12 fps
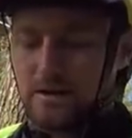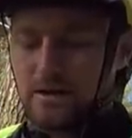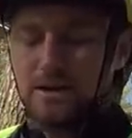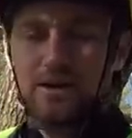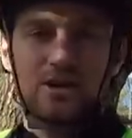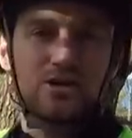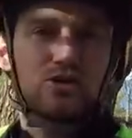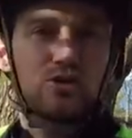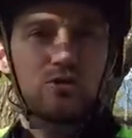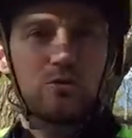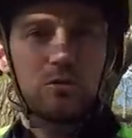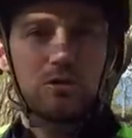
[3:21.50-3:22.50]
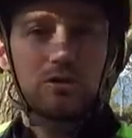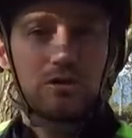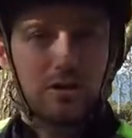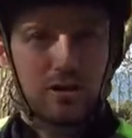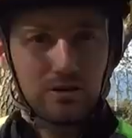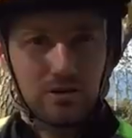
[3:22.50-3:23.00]
you know, it's doable
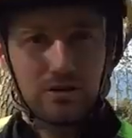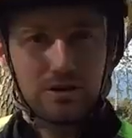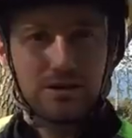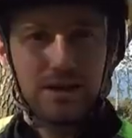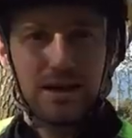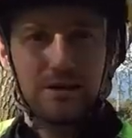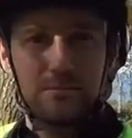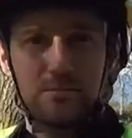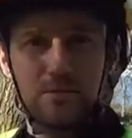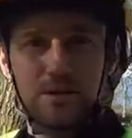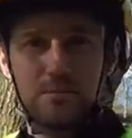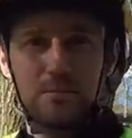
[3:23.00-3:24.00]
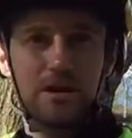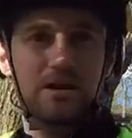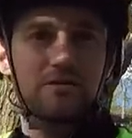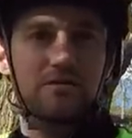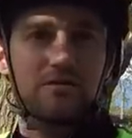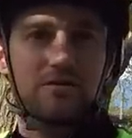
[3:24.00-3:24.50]
a lot of the time with a bit
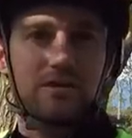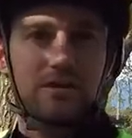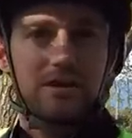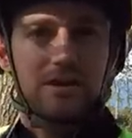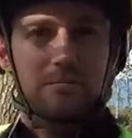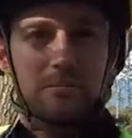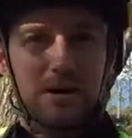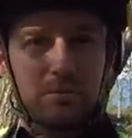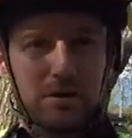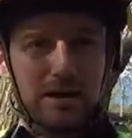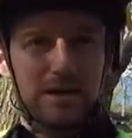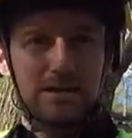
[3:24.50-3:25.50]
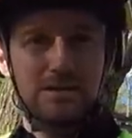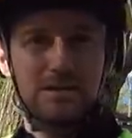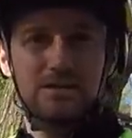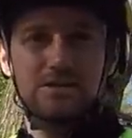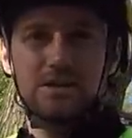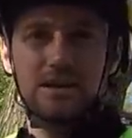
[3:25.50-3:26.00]
of manipulation
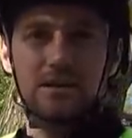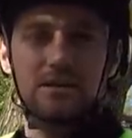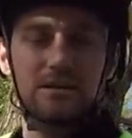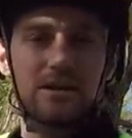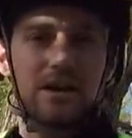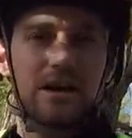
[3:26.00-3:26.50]
and skill.